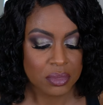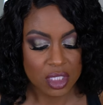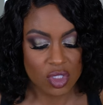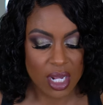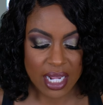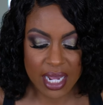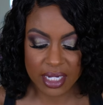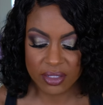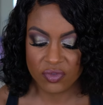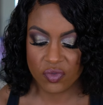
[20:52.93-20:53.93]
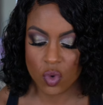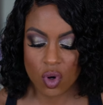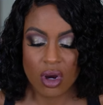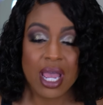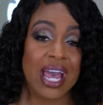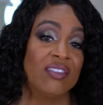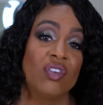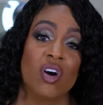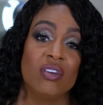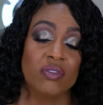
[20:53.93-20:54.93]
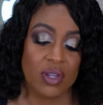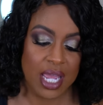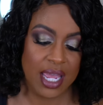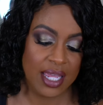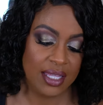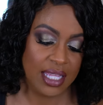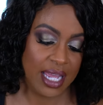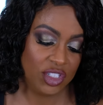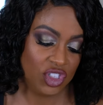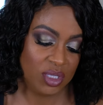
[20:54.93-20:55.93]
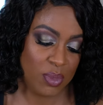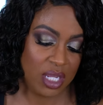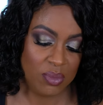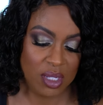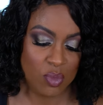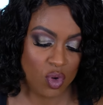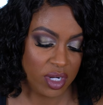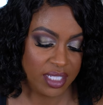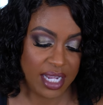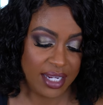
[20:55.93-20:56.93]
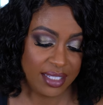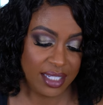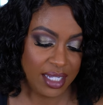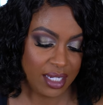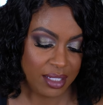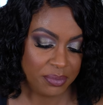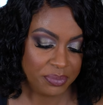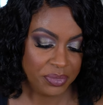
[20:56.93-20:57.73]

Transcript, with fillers: So I got it for half off, and that just made me more excited to get it.